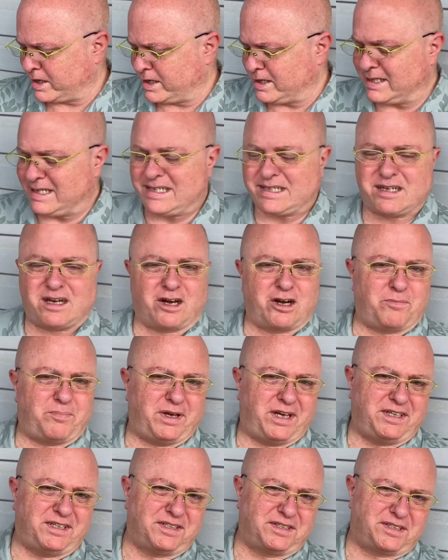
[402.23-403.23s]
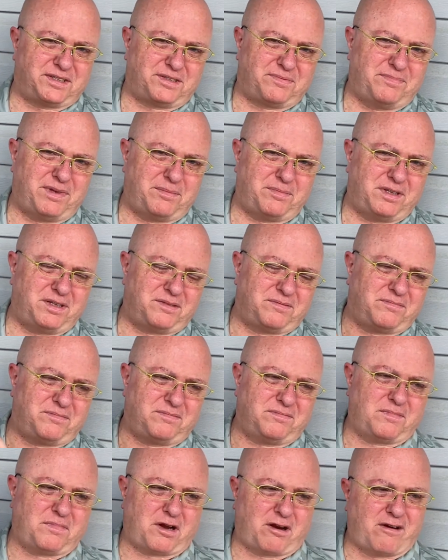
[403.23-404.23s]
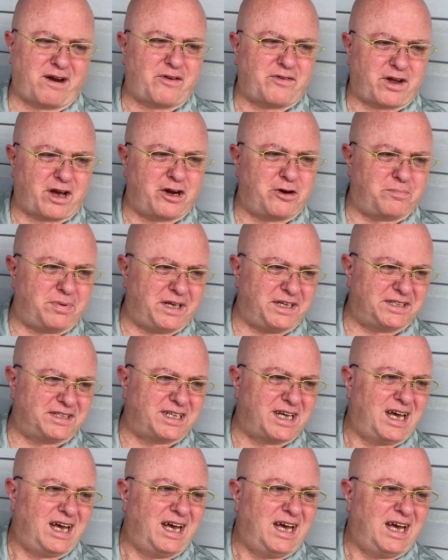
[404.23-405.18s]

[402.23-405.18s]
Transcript: at least 100 pages, maybe around 100 pages,